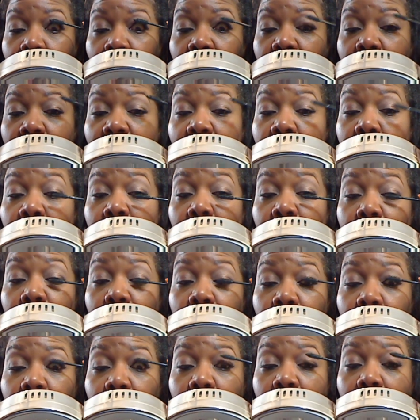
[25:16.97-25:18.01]
Remember,
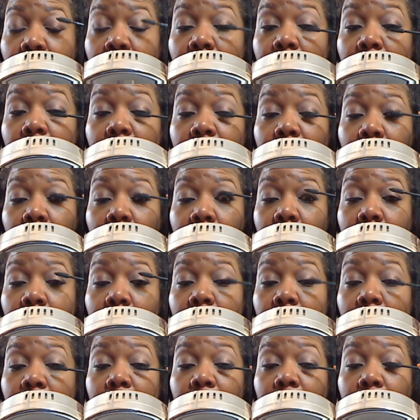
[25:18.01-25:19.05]
we want the
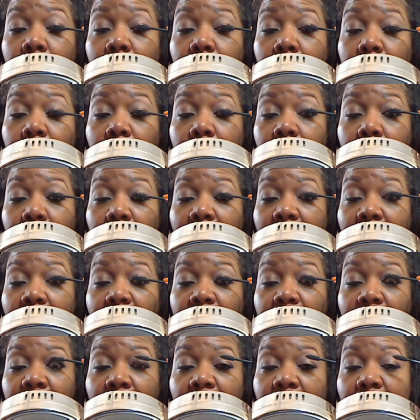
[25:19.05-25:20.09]
color
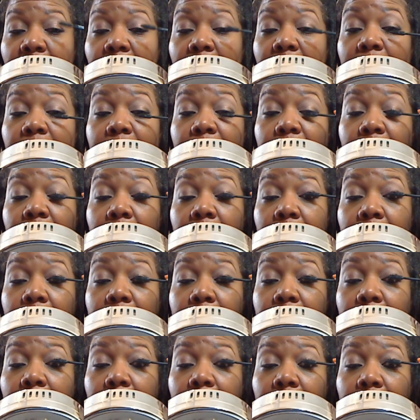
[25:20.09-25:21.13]
heavy and
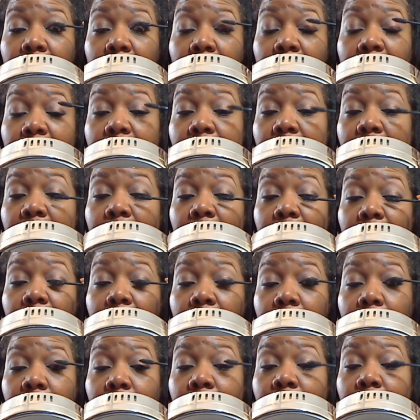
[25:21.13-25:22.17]
intense at the lash
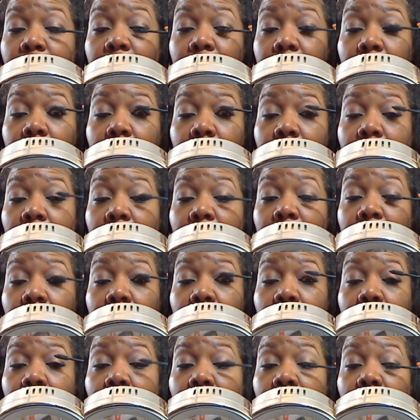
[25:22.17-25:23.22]
line
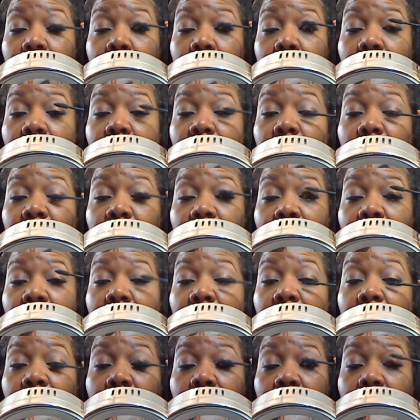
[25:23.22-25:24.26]
and
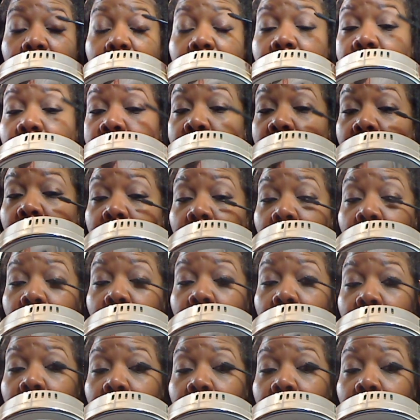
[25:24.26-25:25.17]
fading as we go